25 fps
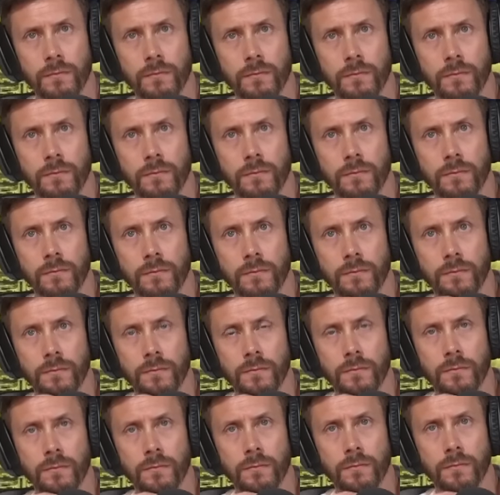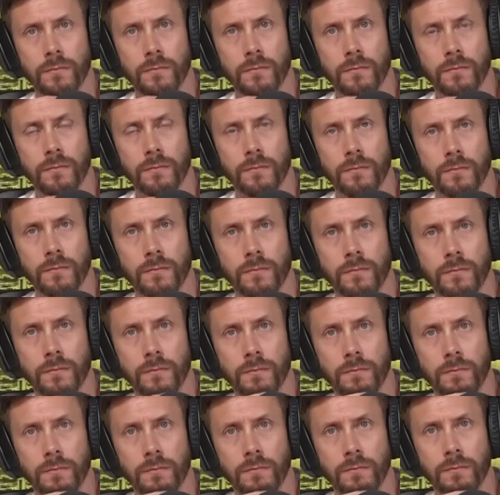
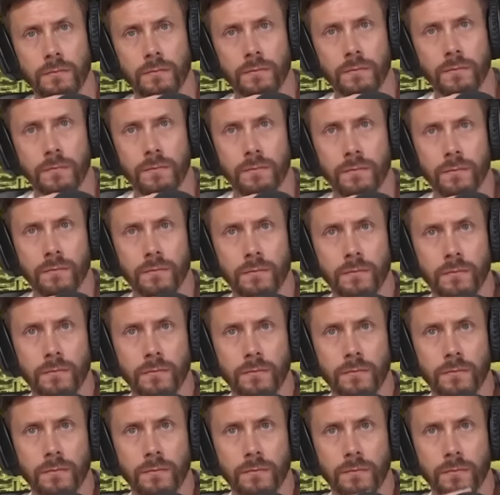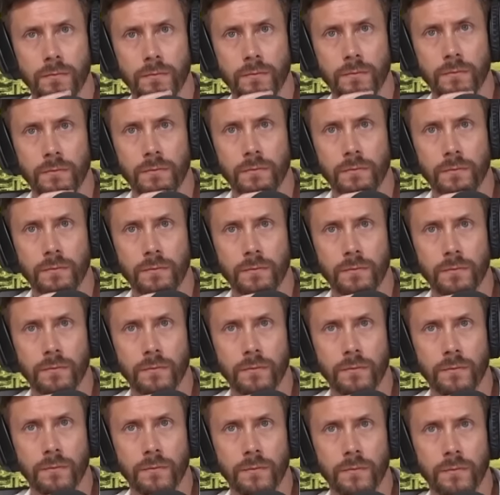
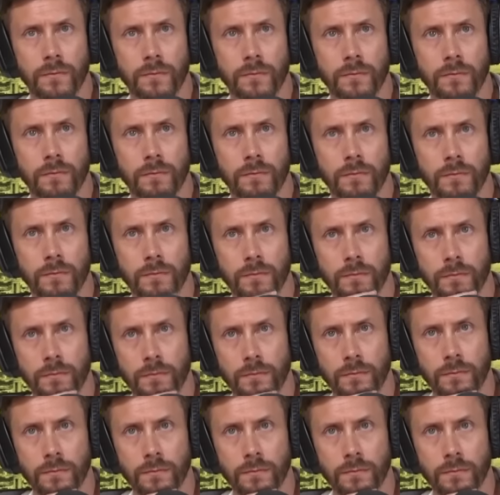This person isn't speaking.